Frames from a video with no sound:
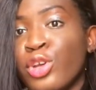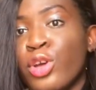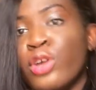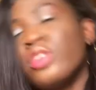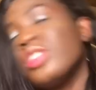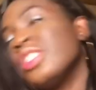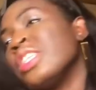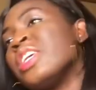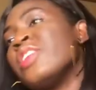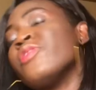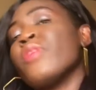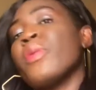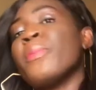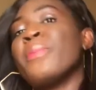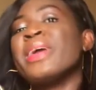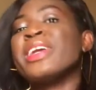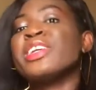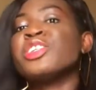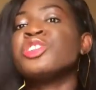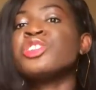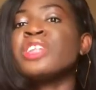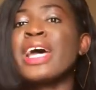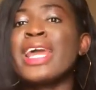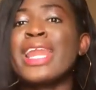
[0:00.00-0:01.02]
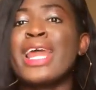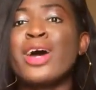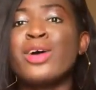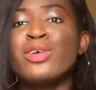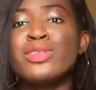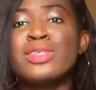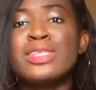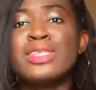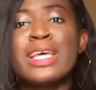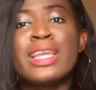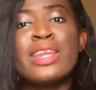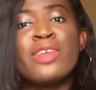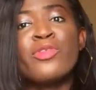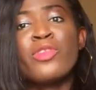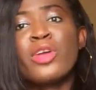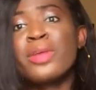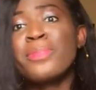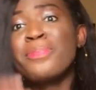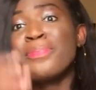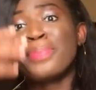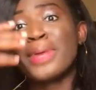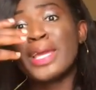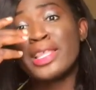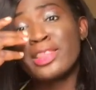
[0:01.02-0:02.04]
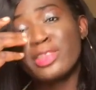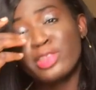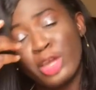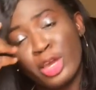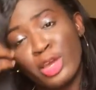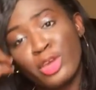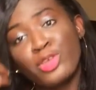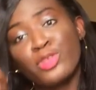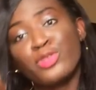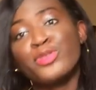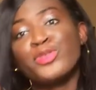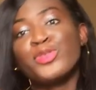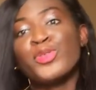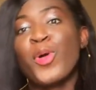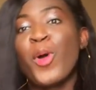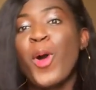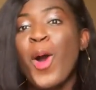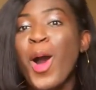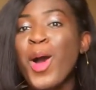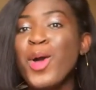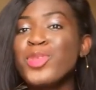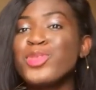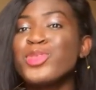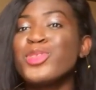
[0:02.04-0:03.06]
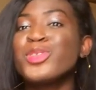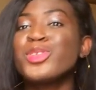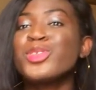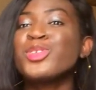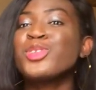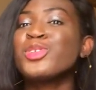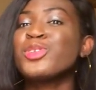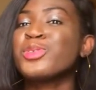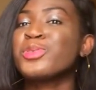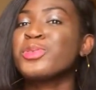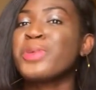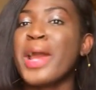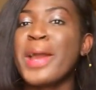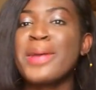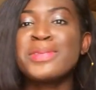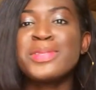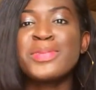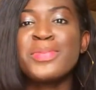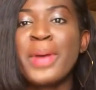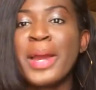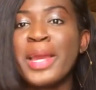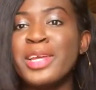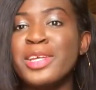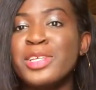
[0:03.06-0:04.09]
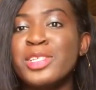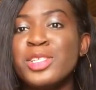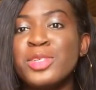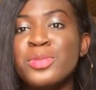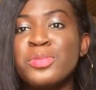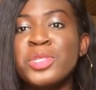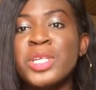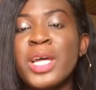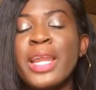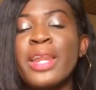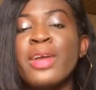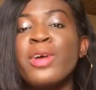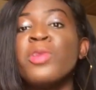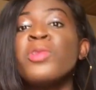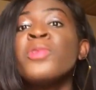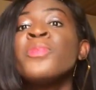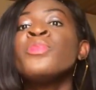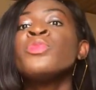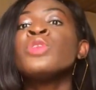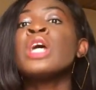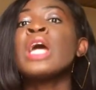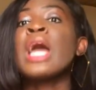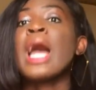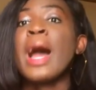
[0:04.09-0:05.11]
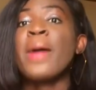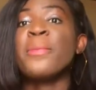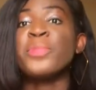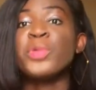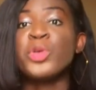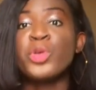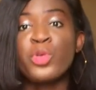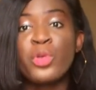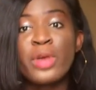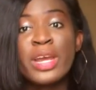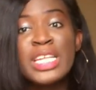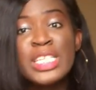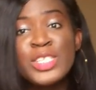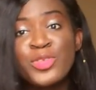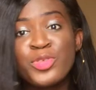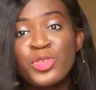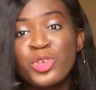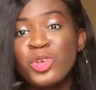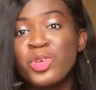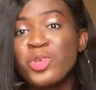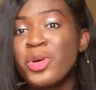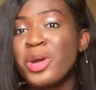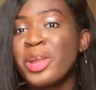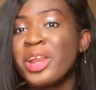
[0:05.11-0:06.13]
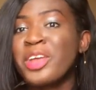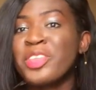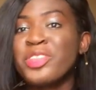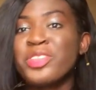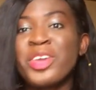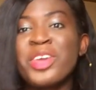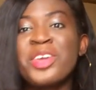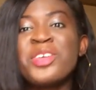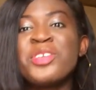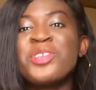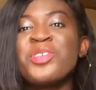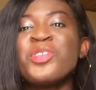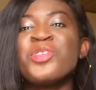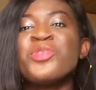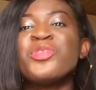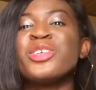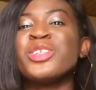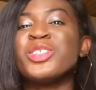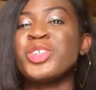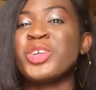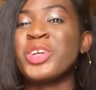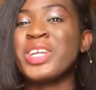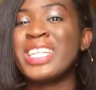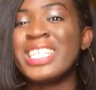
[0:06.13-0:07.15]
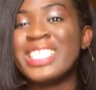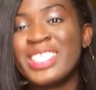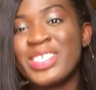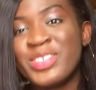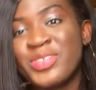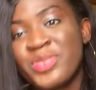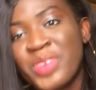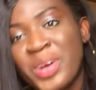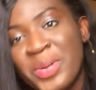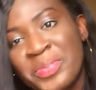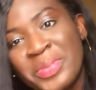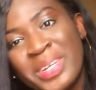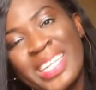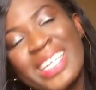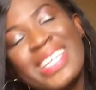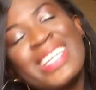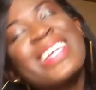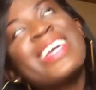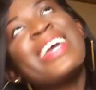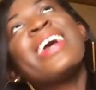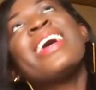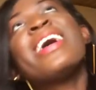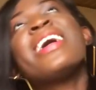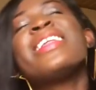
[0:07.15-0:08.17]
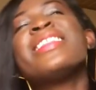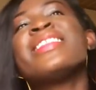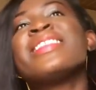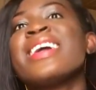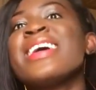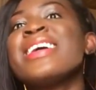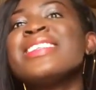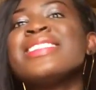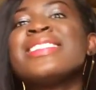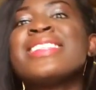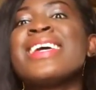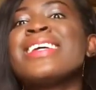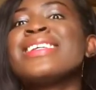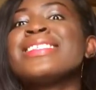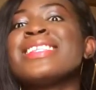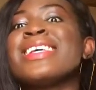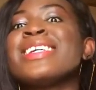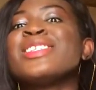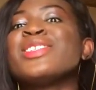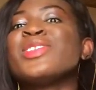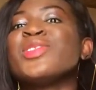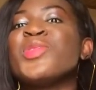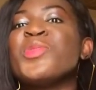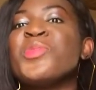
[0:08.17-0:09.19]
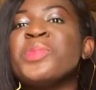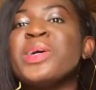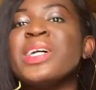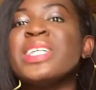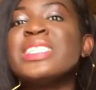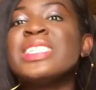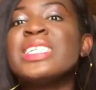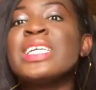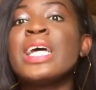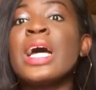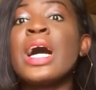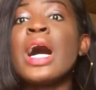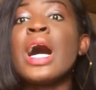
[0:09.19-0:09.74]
I want to give a big shout out and a very big thank you to all those who subscribe to my YouTube channel. I'm grateful and I thank you all for joining the family. Thanks so much.